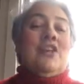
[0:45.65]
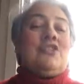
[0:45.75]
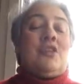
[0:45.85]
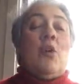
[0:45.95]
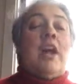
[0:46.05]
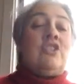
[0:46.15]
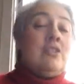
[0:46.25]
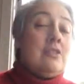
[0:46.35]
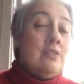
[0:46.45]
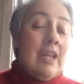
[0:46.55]
So I
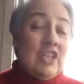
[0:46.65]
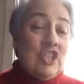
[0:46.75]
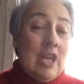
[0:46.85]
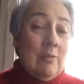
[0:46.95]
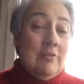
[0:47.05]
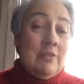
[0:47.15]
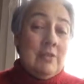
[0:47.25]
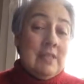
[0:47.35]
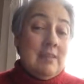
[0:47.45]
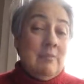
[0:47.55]
just thought I'd share with
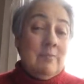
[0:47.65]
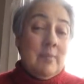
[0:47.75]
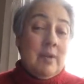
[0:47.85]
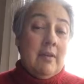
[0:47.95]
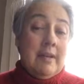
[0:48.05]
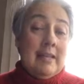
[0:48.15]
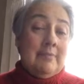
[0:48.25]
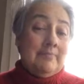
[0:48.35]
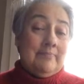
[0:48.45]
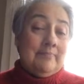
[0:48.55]
you some of my